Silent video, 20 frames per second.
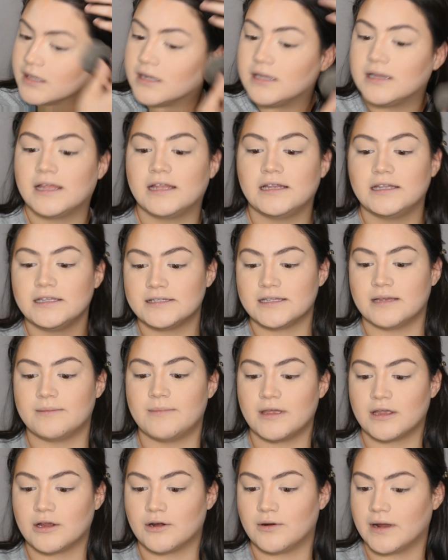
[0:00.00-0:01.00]
I lightly set
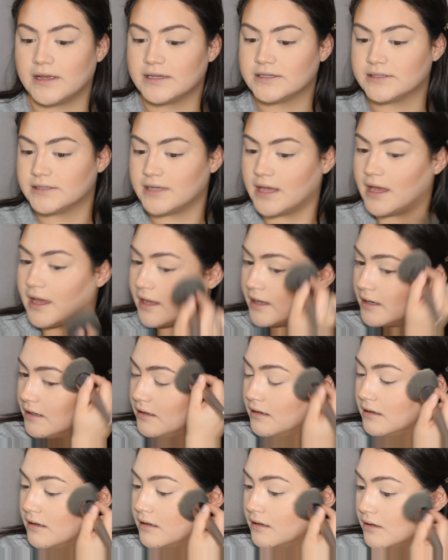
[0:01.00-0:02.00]
my correct side
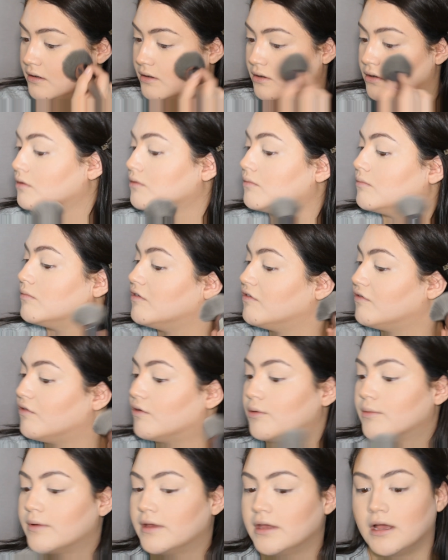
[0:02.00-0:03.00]

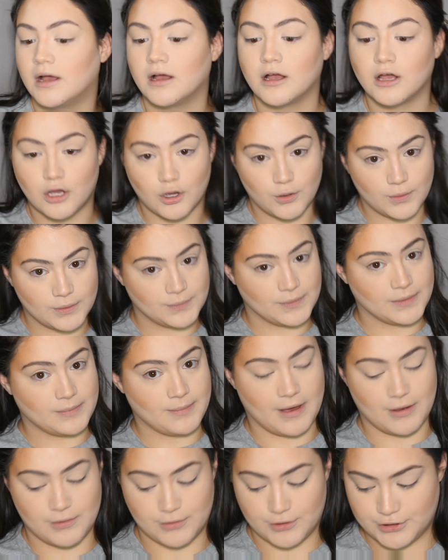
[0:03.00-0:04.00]
before we go in with
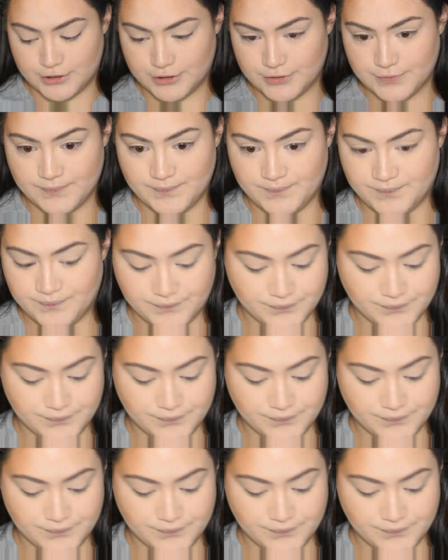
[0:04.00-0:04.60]
powders.